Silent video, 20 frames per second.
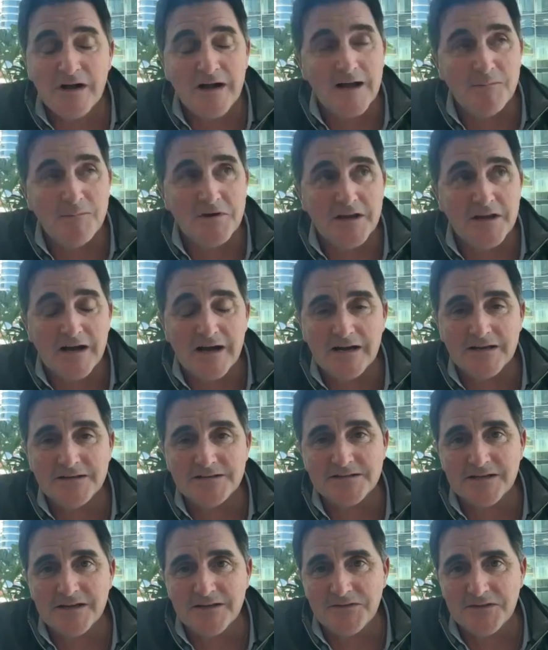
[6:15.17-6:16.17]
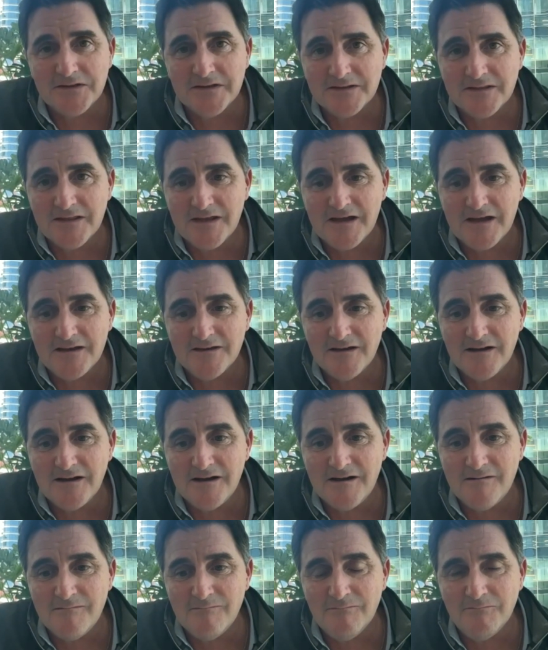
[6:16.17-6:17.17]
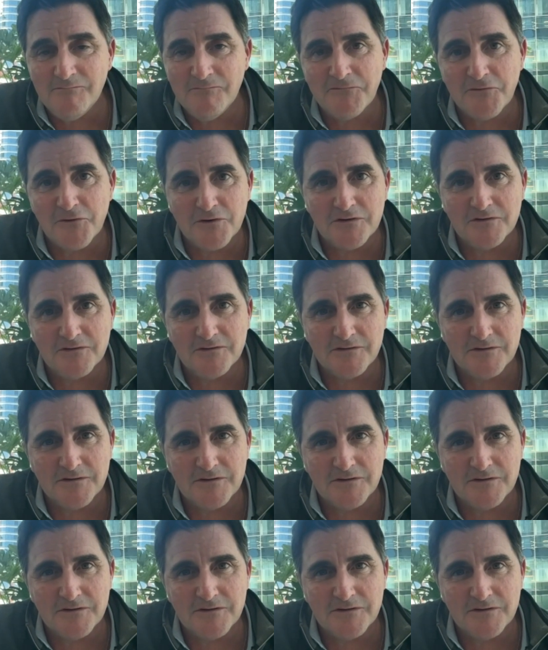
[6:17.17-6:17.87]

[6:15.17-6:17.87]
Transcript: I mean, honestly, I think that for